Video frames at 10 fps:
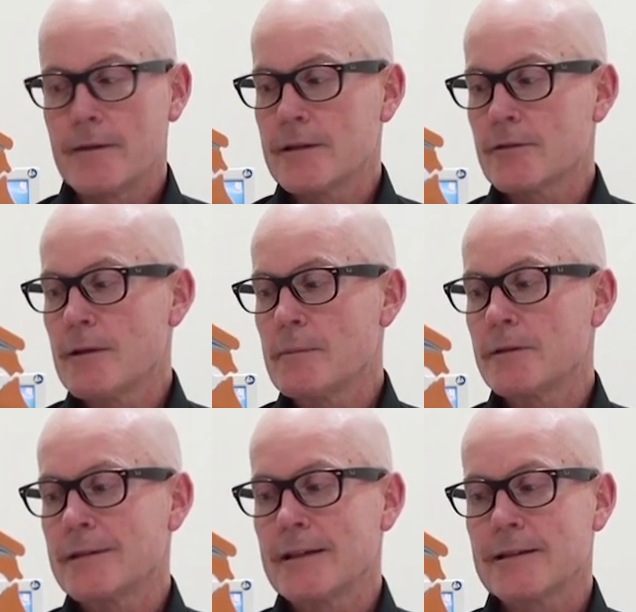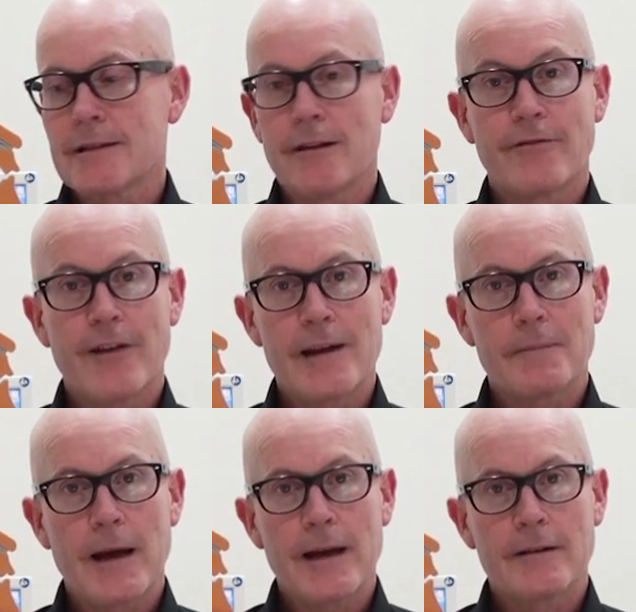This represents a
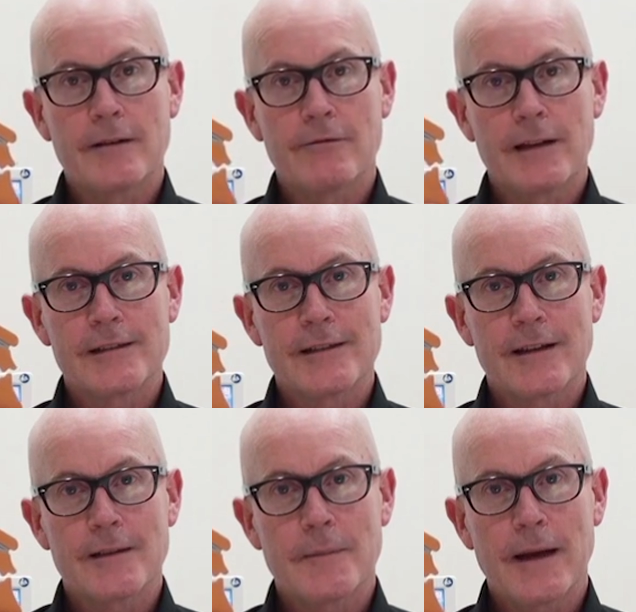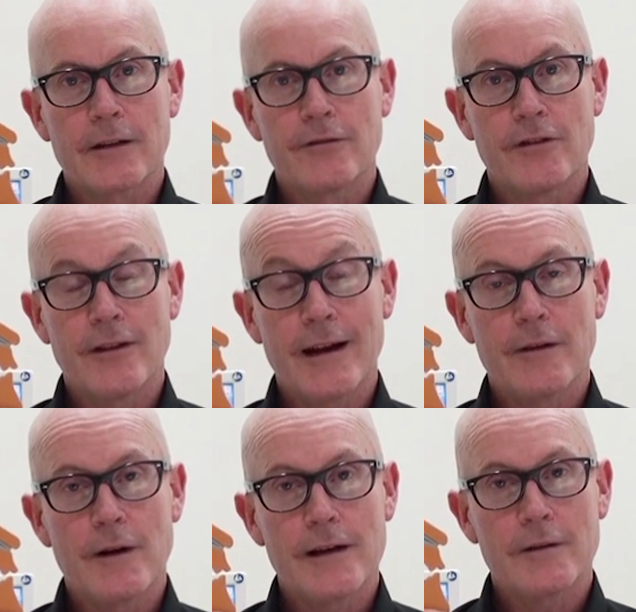fat pad that runs down the back of your
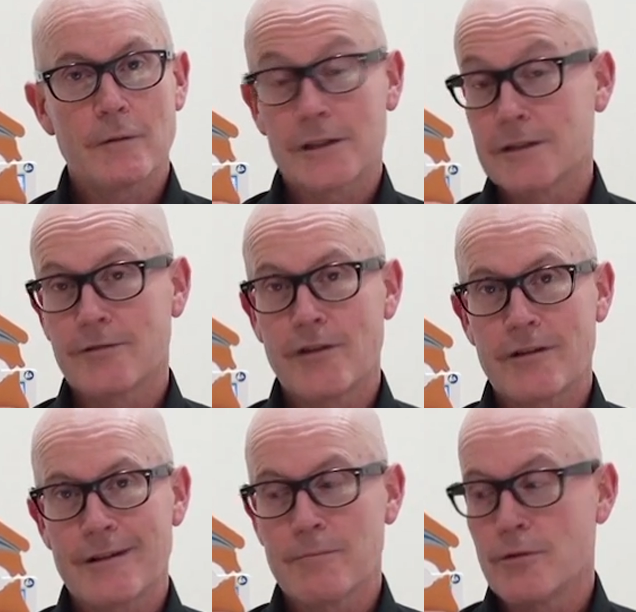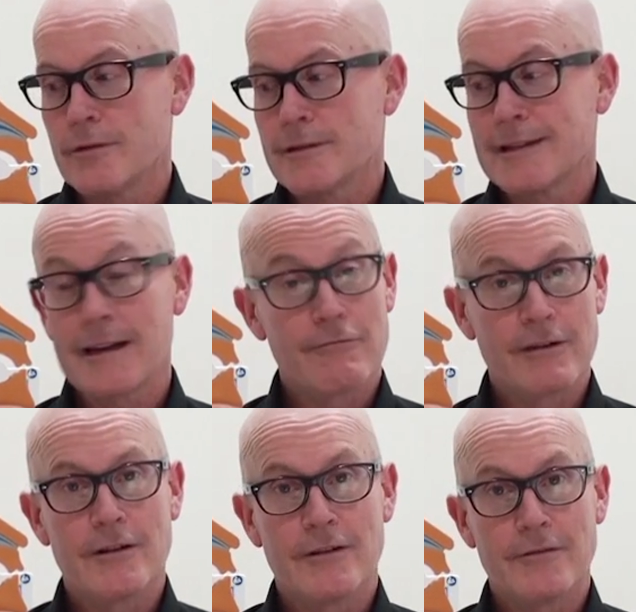airway, which is very important to get
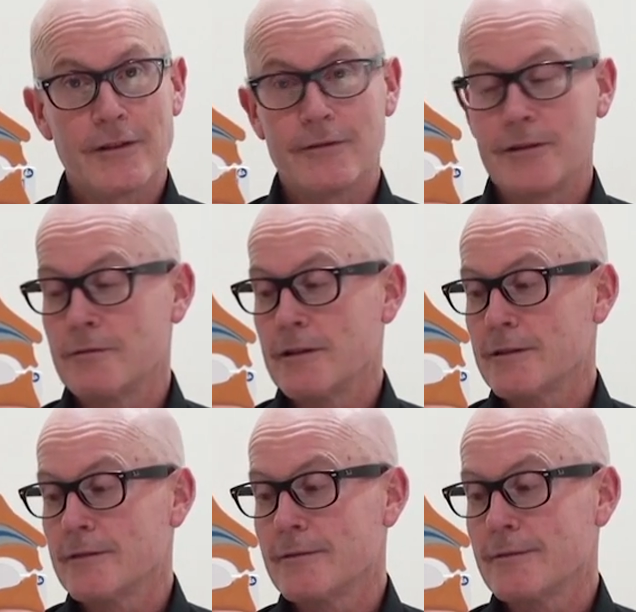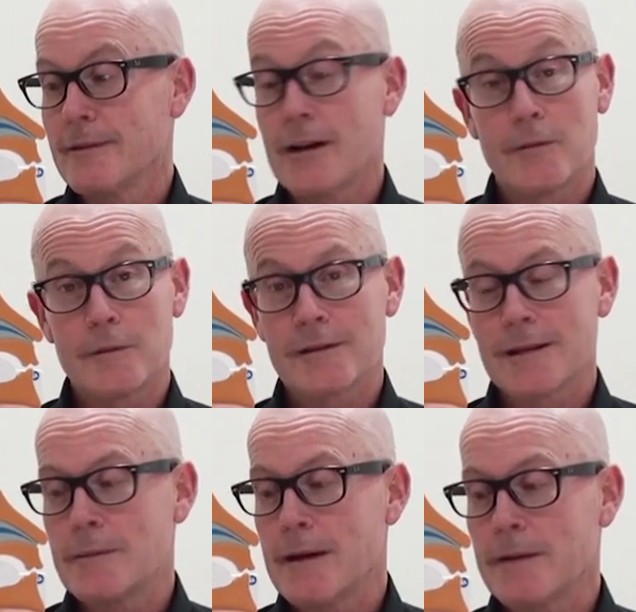rid of if you want to help your
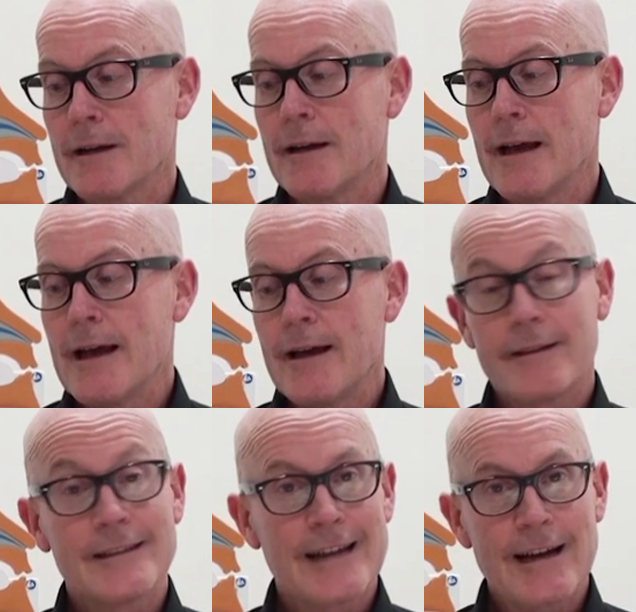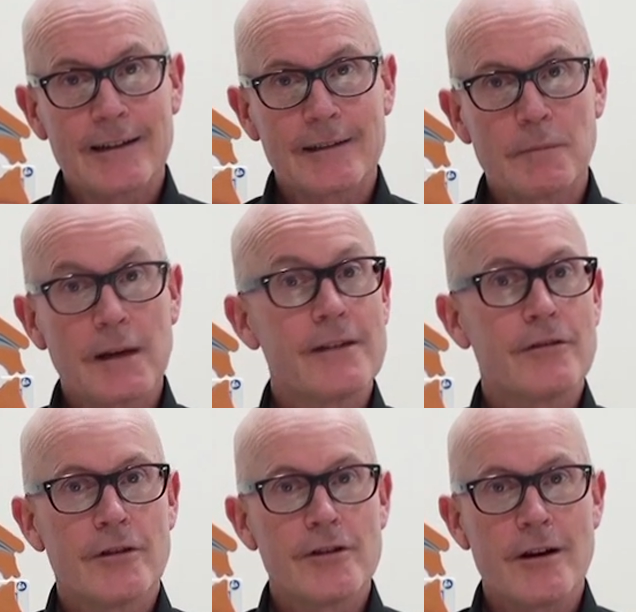sleep apnea. The tongue, believe
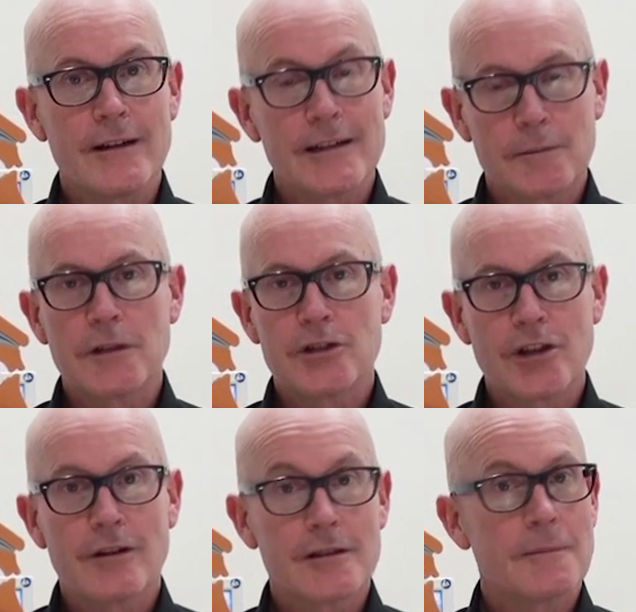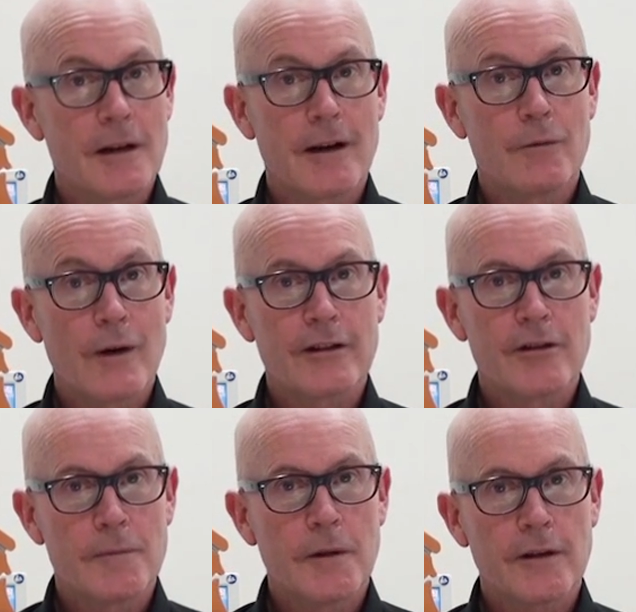it or not, has been shown to be like
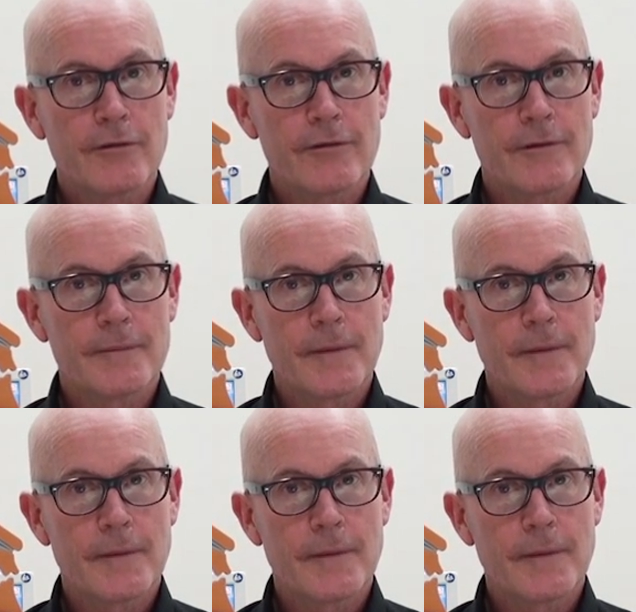Wagyu beef.